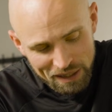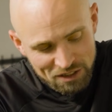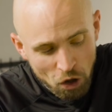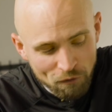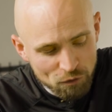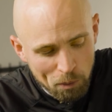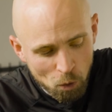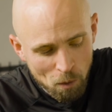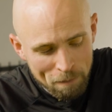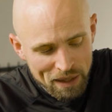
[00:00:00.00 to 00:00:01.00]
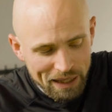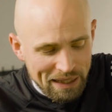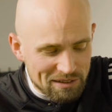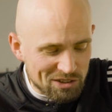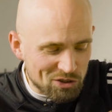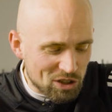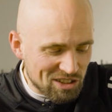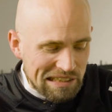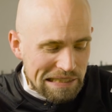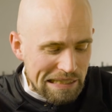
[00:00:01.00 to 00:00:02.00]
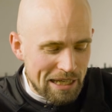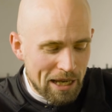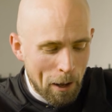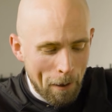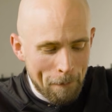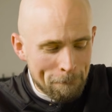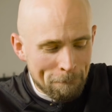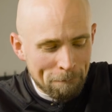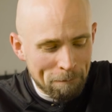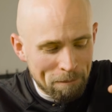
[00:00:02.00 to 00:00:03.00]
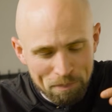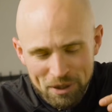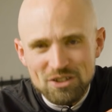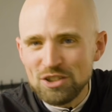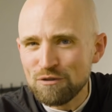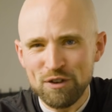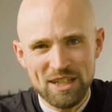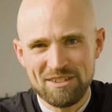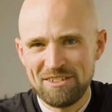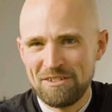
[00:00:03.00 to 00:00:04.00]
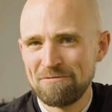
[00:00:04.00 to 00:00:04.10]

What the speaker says: It's comfortable, it's sleek, but it just fits.